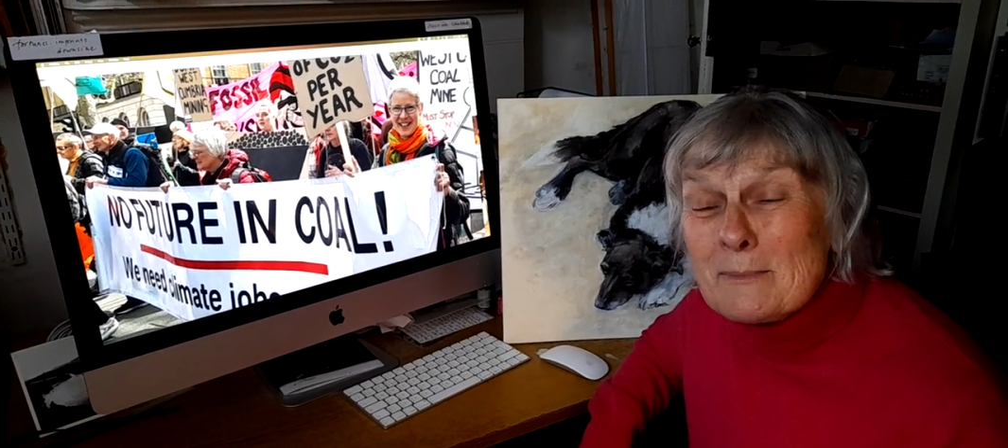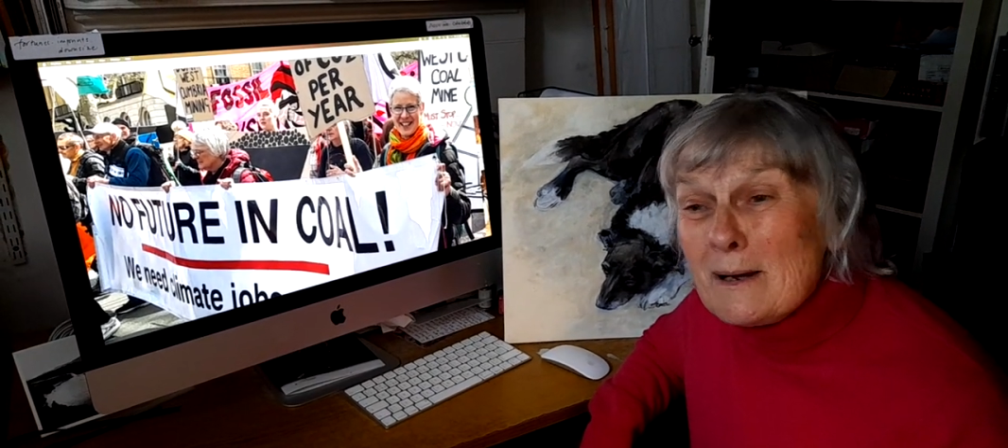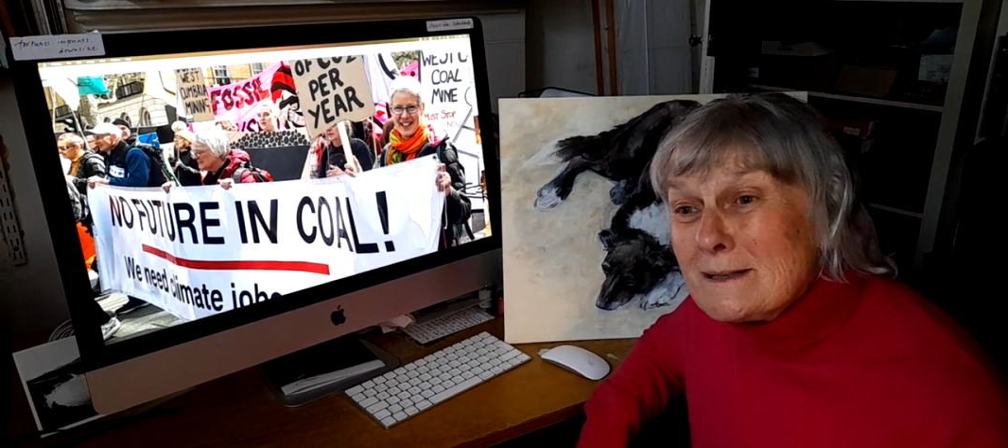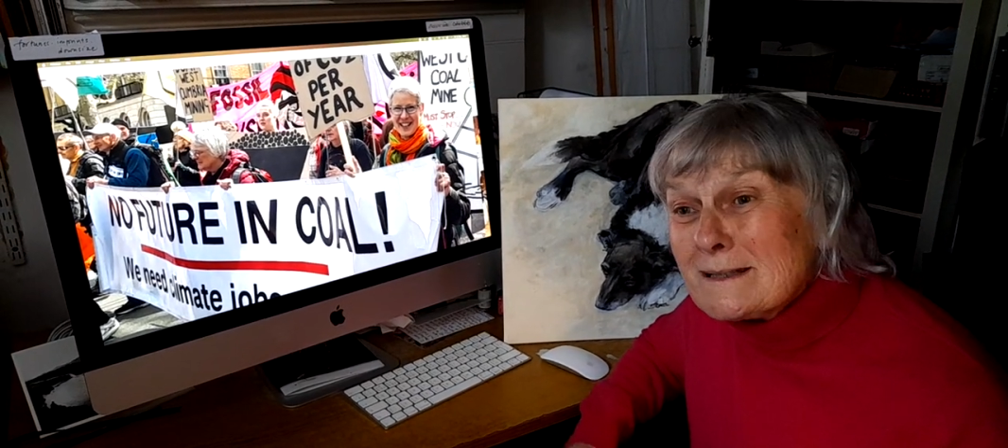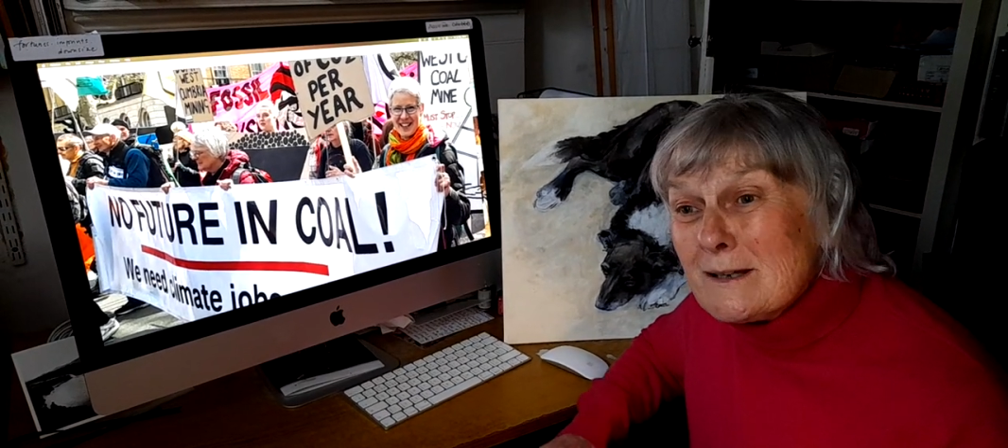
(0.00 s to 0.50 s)

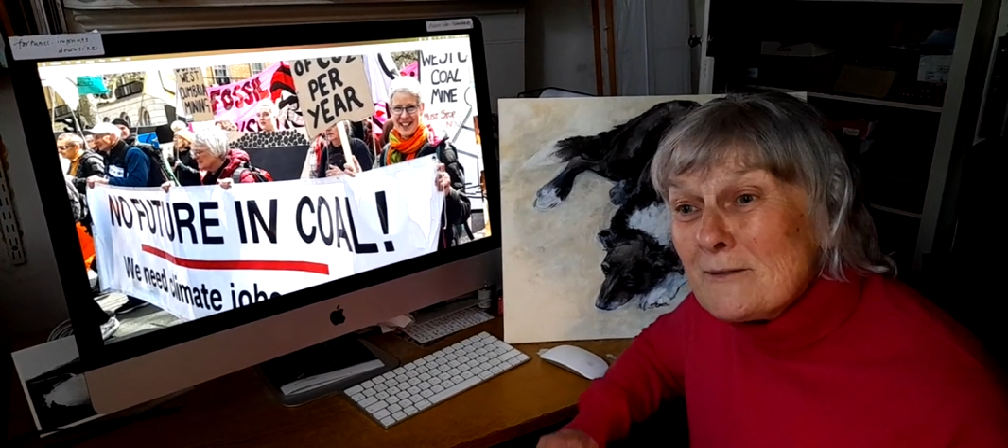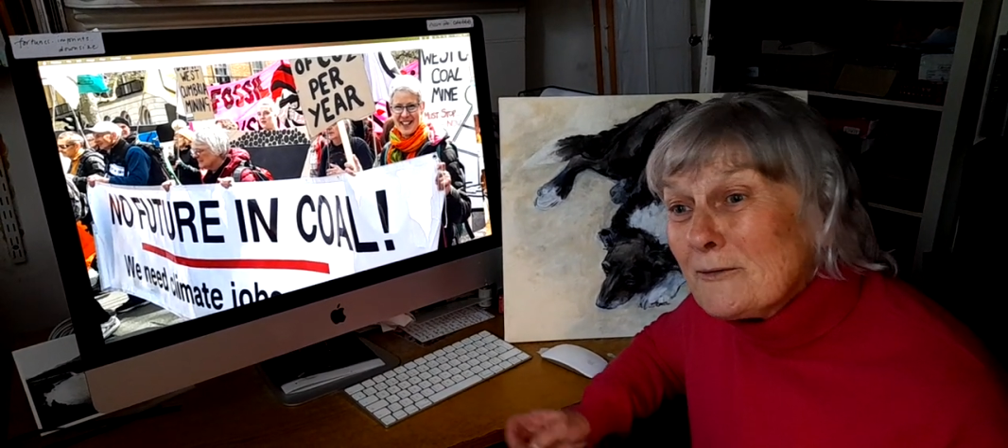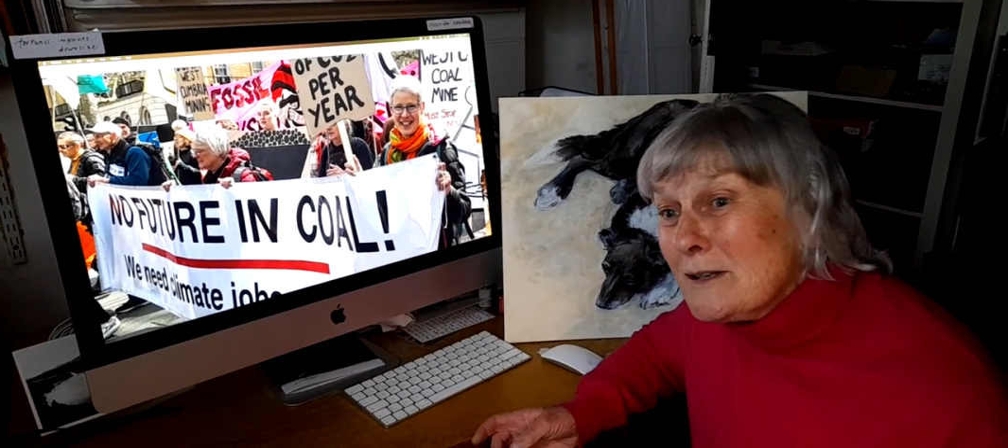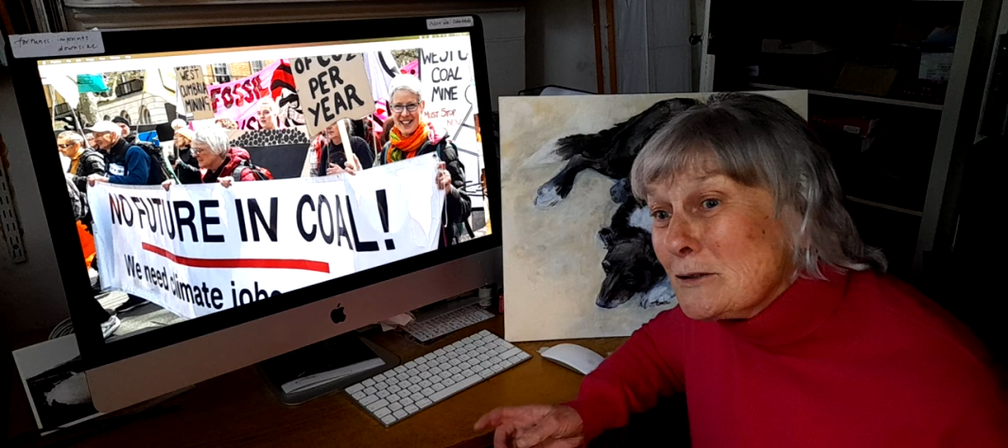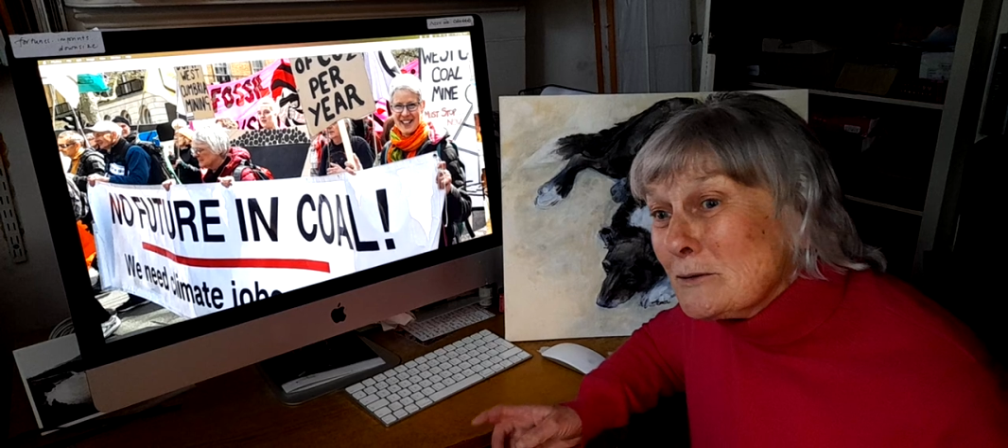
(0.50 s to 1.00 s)
past our
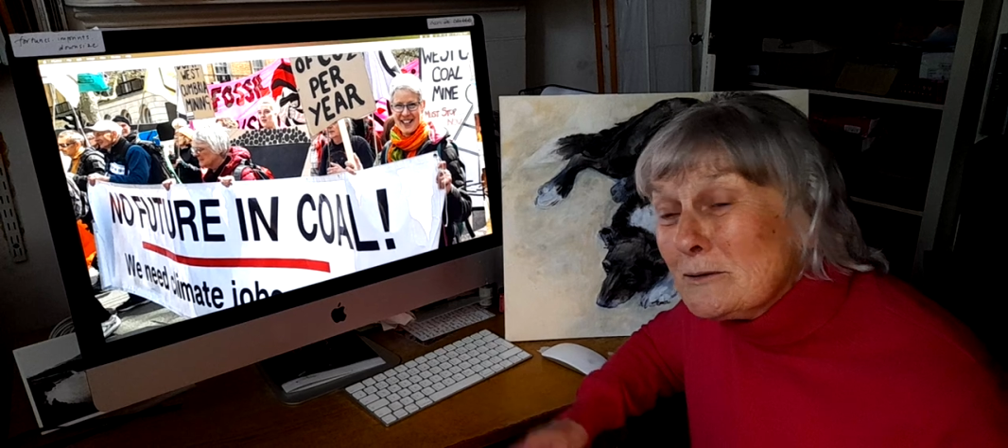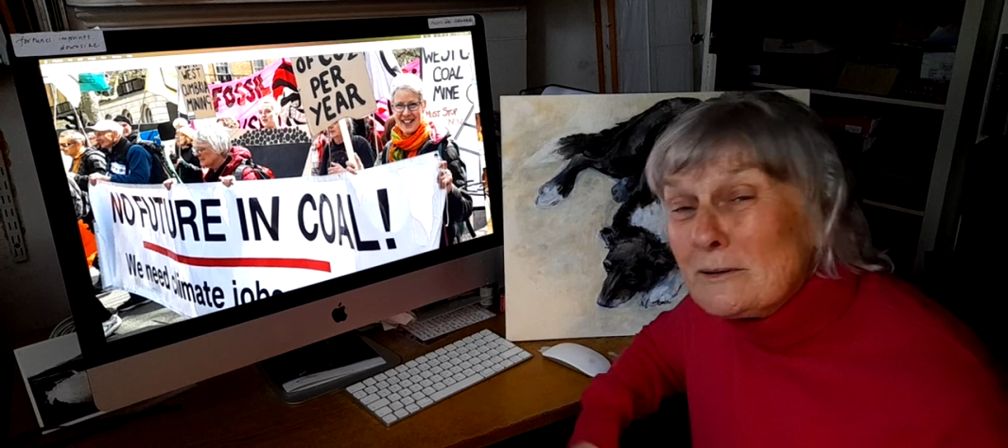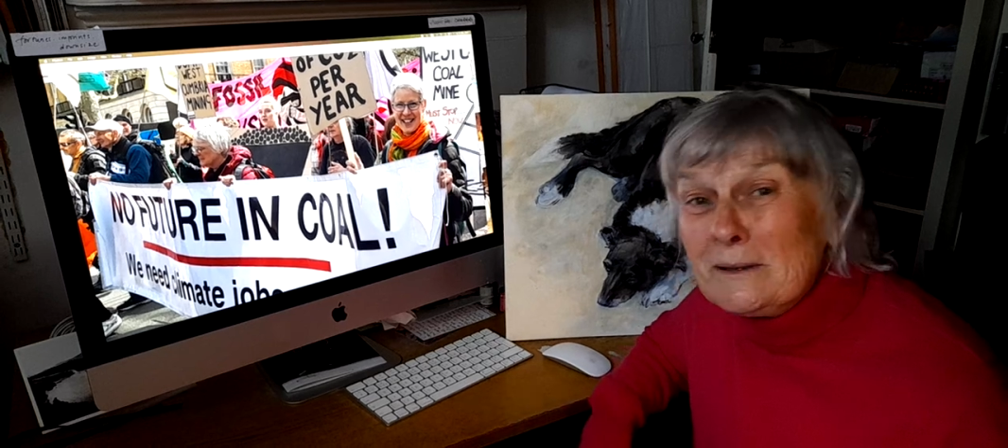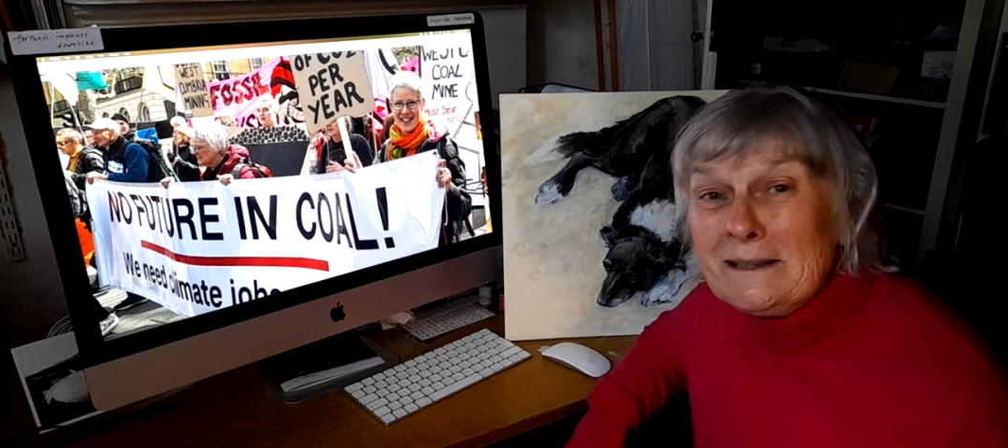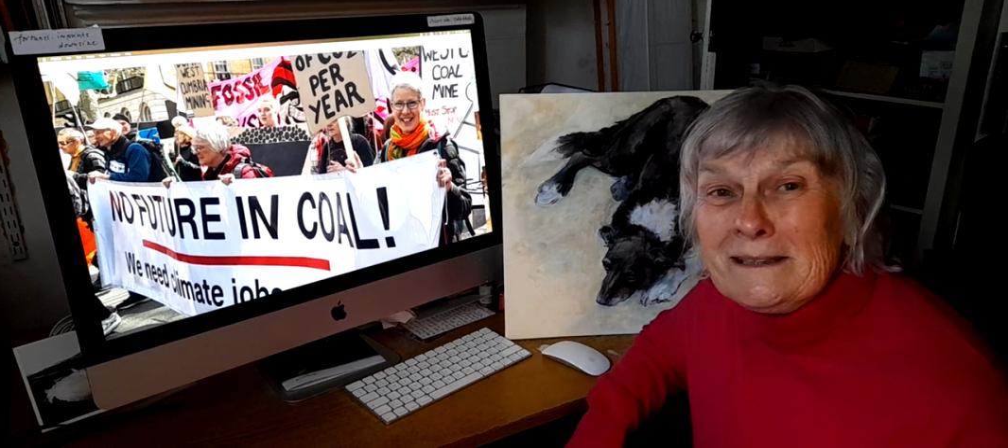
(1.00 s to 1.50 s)
front
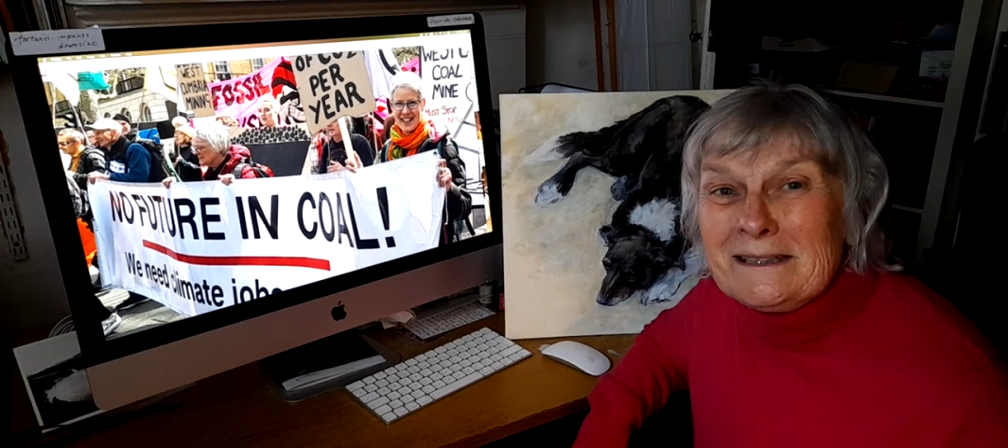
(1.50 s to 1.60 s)
door